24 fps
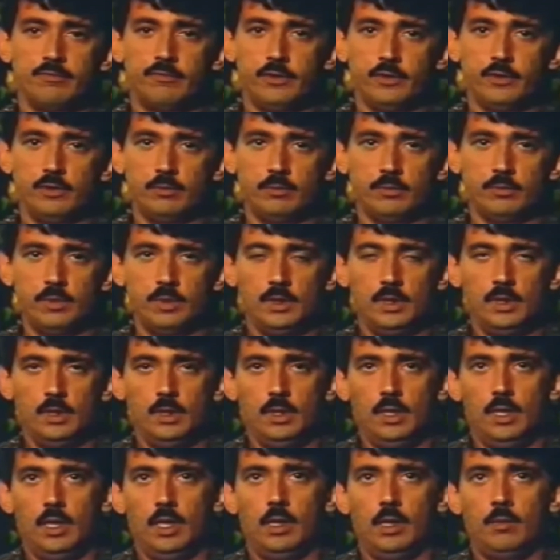film.
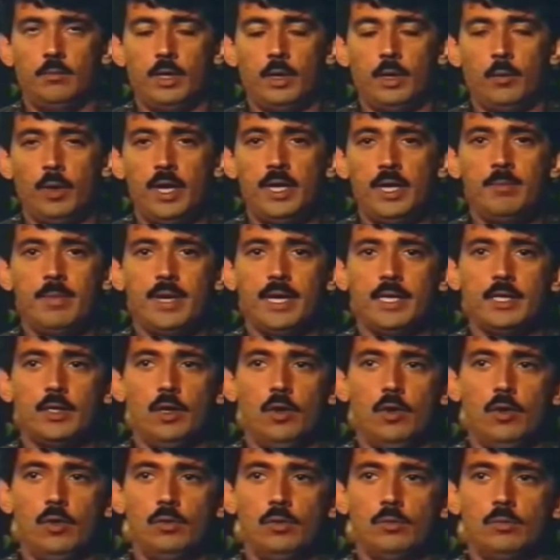On my way back
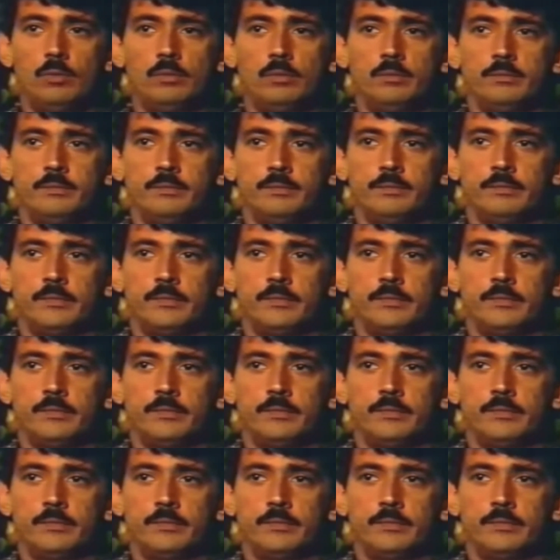home,